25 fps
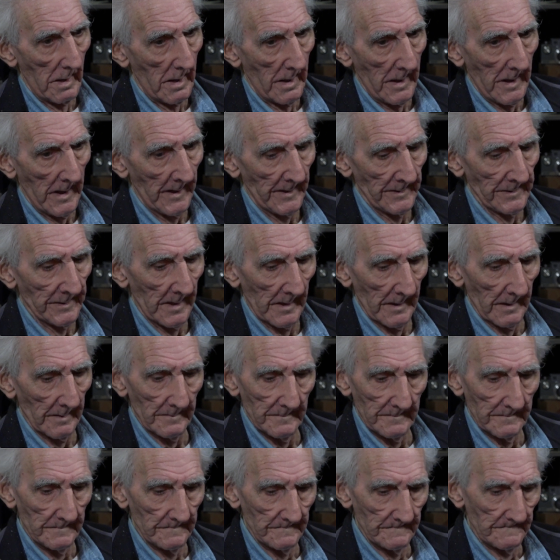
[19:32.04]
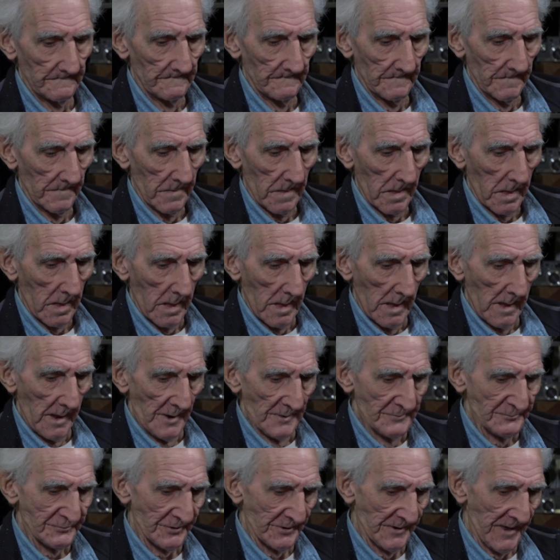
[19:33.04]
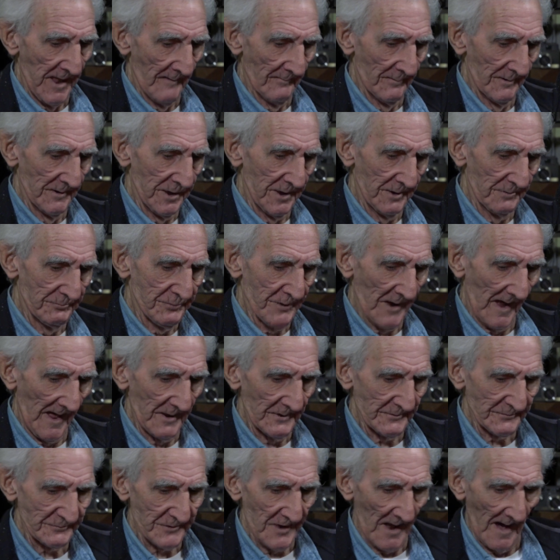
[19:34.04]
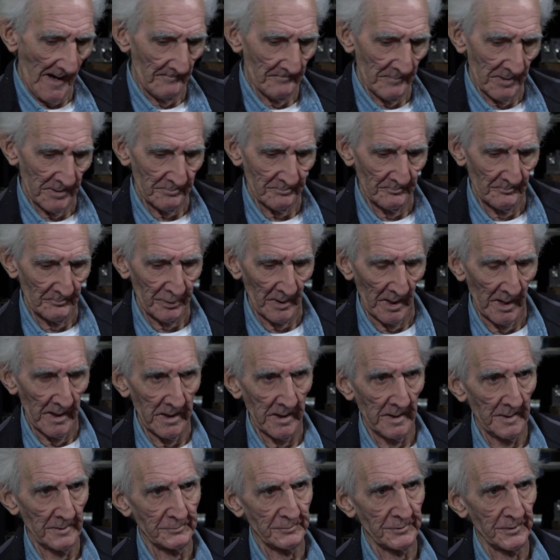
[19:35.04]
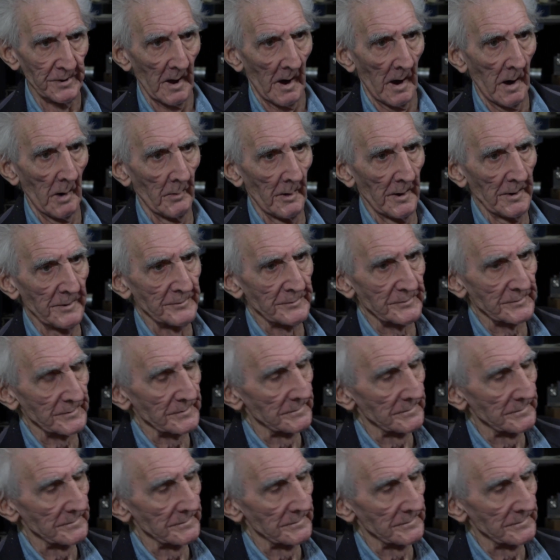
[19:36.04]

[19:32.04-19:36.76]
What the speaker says: And she never did try to stop me from playing. She always